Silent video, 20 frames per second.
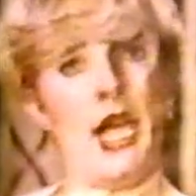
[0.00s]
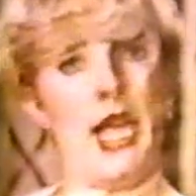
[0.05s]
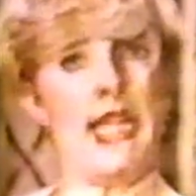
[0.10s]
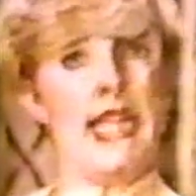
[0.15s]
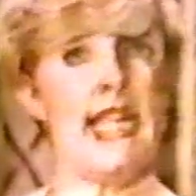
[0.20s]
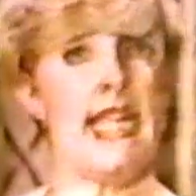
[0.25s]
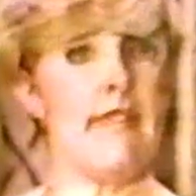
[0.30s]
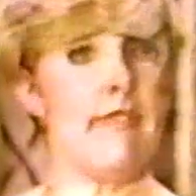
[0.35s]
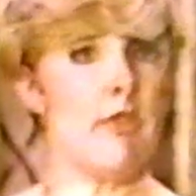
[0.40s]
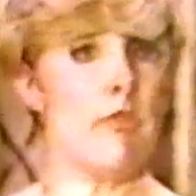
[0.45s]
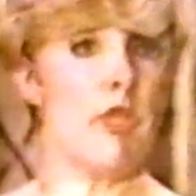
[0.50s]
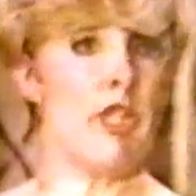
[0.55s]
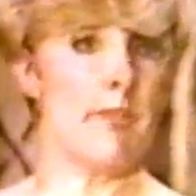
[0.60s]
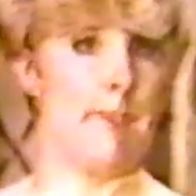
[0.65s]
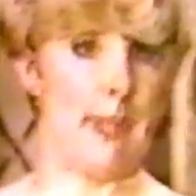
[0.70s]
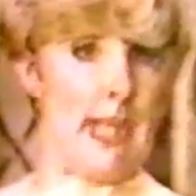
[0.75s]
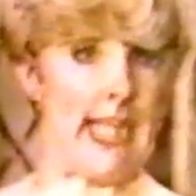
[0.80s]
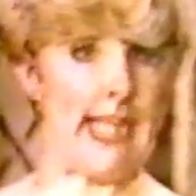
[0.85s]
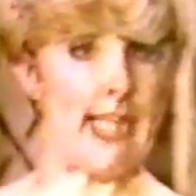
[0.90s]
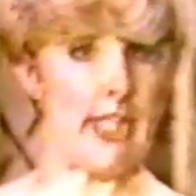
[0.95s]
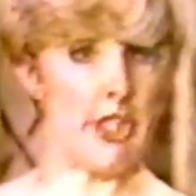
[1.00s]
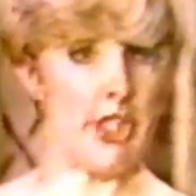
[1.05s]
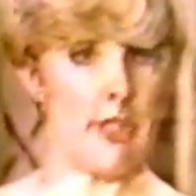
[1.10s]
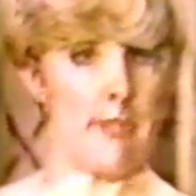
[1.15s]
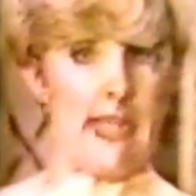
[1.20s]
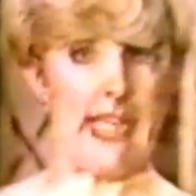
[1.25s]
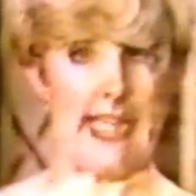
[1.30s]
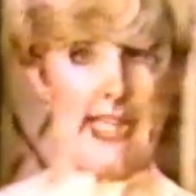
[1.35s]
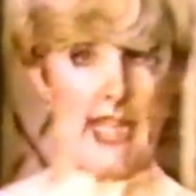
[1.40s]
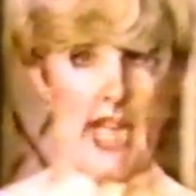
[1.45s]
and even with Billy and
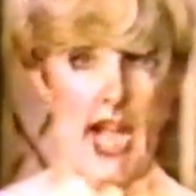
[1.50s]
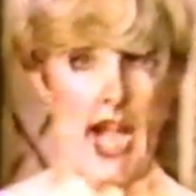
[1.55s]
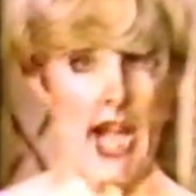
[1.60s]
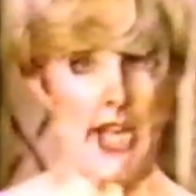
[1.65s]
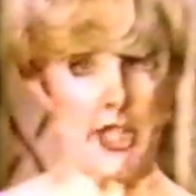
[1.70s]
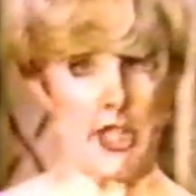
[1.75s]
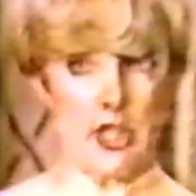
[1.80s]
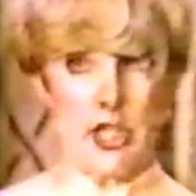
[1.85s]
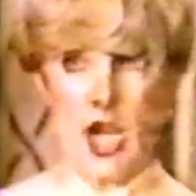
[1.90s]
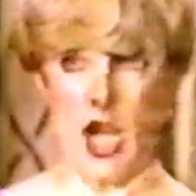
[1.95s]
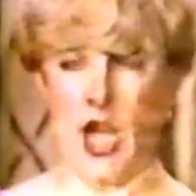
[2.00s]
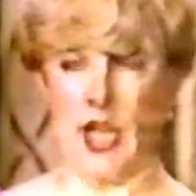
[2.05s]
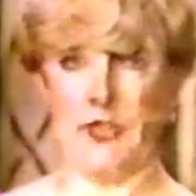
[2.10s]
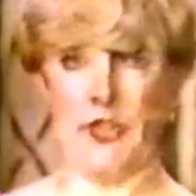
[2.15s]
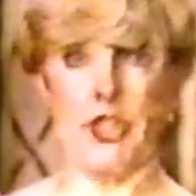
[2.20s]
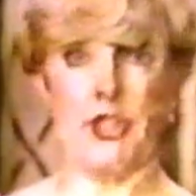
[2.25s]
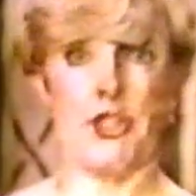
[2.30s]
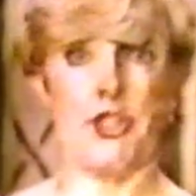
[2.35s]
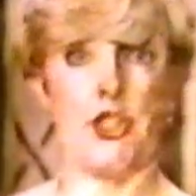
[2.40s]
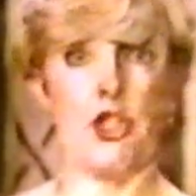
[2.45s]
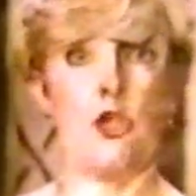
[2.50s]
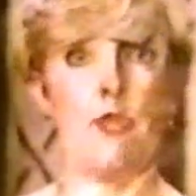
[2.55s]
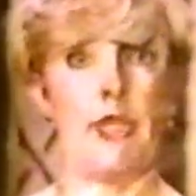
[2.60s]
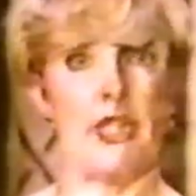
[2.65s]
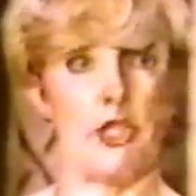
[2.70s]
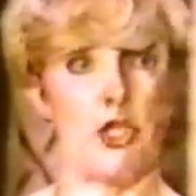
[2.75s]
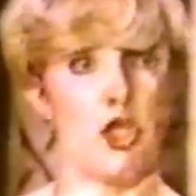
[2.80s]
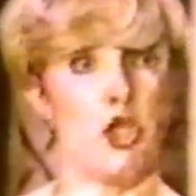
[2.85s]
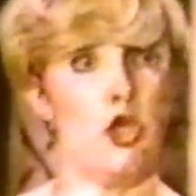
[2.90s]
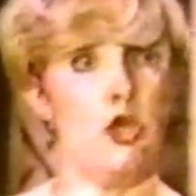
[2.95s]
Jimmy Carter gone, there'd still
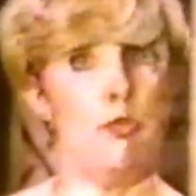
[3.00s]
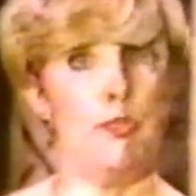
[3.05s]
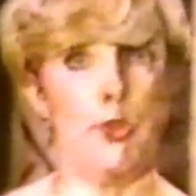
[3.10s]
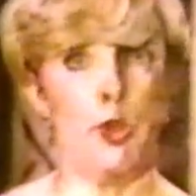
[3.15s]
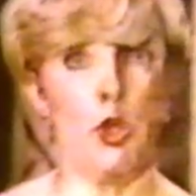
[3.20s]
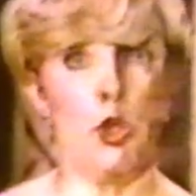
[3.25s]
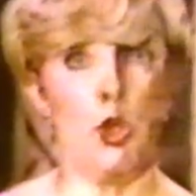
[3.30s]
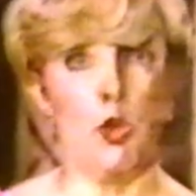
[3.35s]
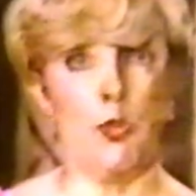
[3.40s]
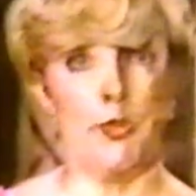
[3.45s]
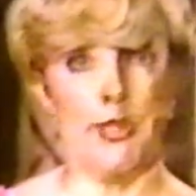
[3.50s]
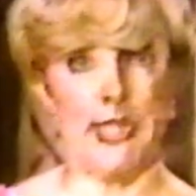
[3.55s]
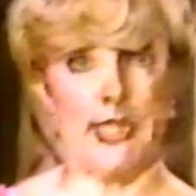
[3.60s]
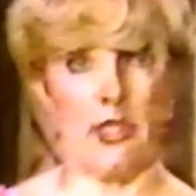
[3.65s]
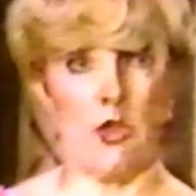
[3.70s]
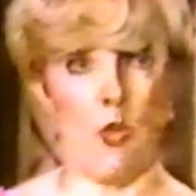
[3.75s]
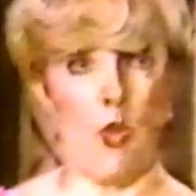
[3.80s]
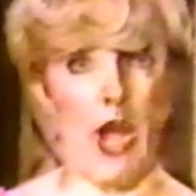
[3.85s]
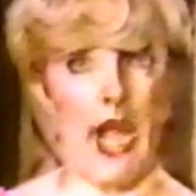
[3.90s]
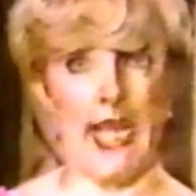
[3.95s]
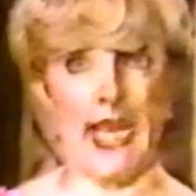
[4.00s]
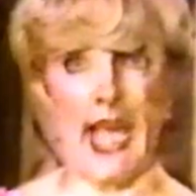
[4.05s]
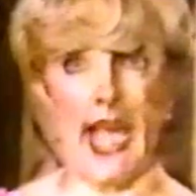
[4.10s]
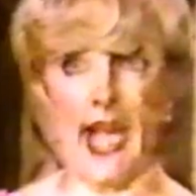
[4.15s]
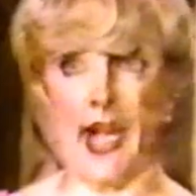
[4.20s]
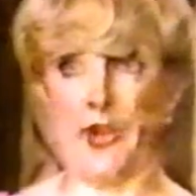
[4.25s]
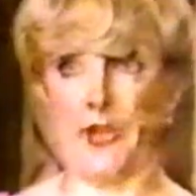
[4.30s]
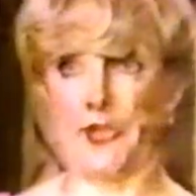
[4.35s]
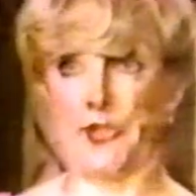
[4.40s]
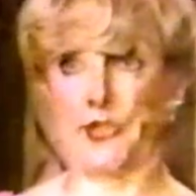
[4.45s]
be two boobs in the White
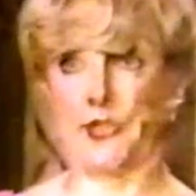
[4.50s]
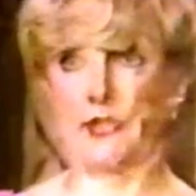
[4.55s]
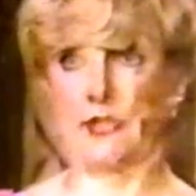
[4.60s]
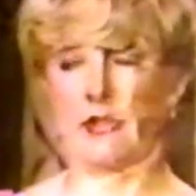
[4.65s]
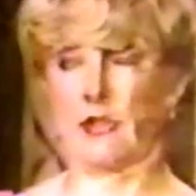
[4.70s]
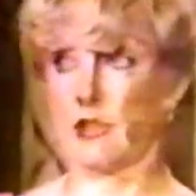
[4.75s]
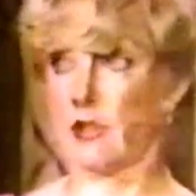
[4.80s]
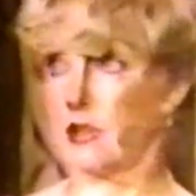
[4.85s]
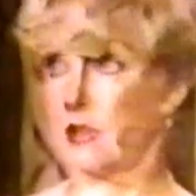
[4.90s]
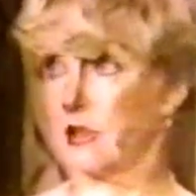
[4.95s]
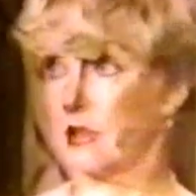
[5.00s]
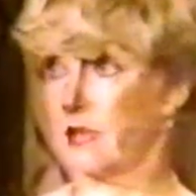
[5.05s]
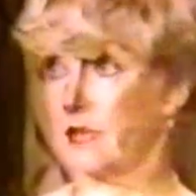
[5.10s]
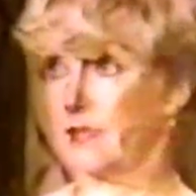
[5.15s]
House.